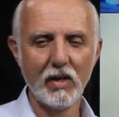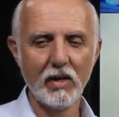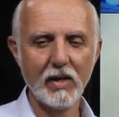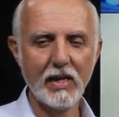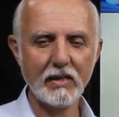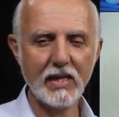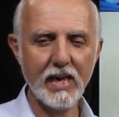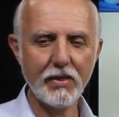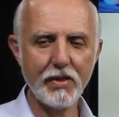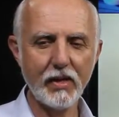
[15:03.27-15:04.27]
Next
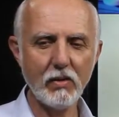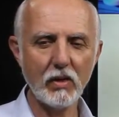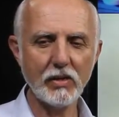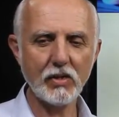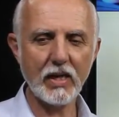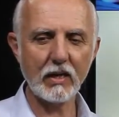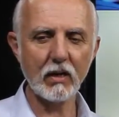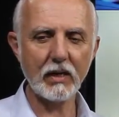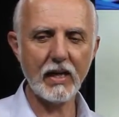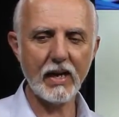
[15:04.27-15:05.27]
hand then, let's take a
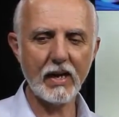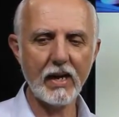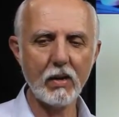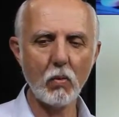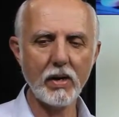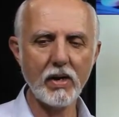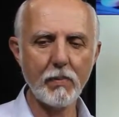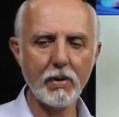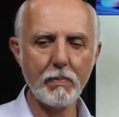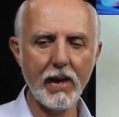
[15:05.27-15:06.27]
look at a 1
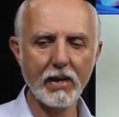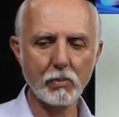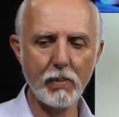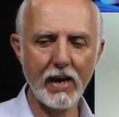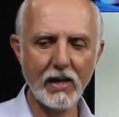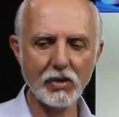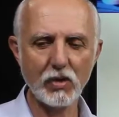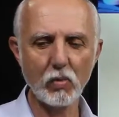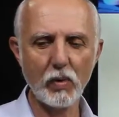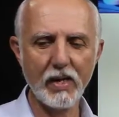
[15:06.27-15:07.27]
diamond pass,
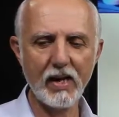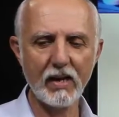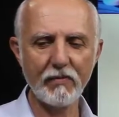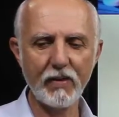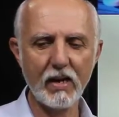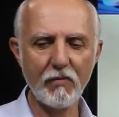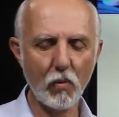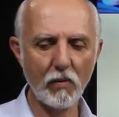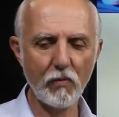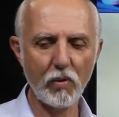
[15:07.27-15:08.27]
and we have a
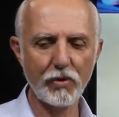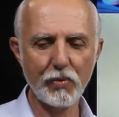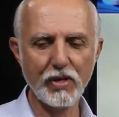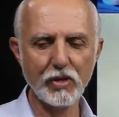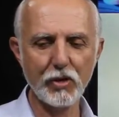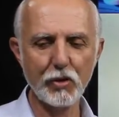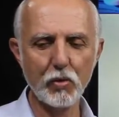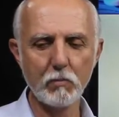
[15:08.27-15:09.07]
4-4-3-2.